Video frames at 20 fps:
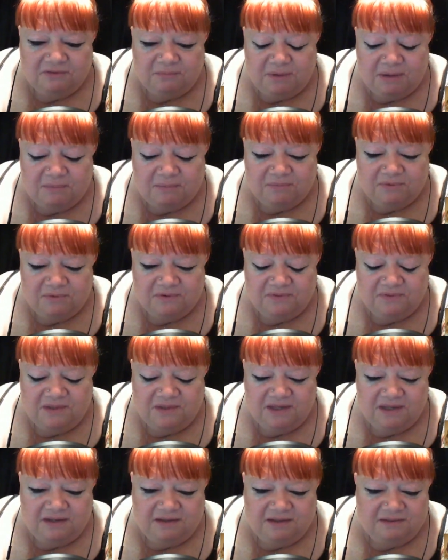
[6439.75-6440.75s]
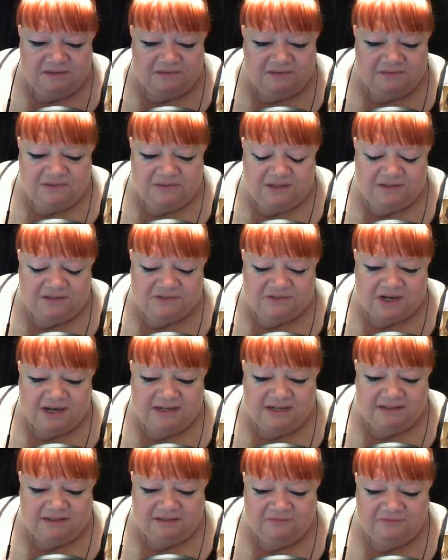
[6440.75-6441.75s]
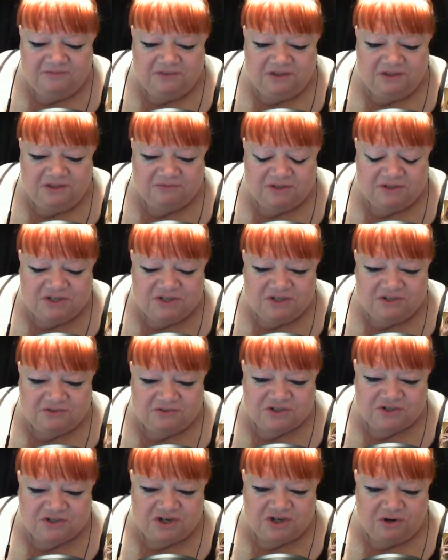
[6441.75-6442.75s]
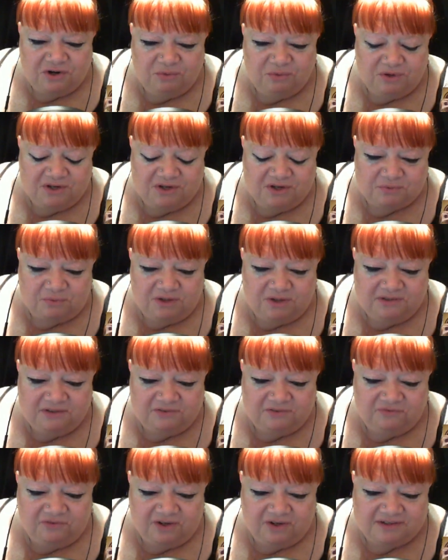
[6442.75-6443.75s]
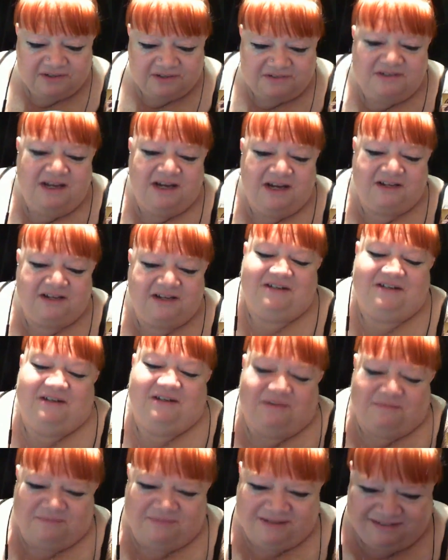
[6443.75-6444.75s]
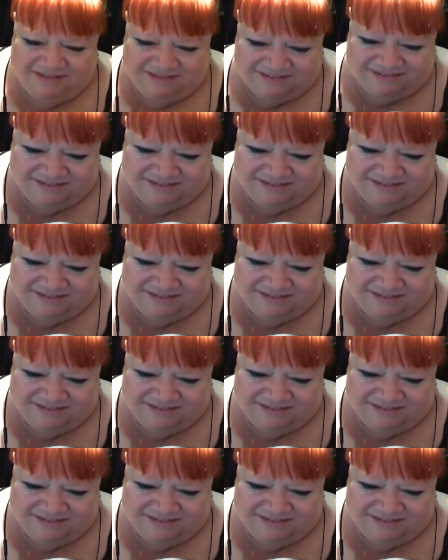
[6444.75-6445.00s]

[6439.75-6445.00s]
remember, the title of the original show was "What the fuck is NXIVM?"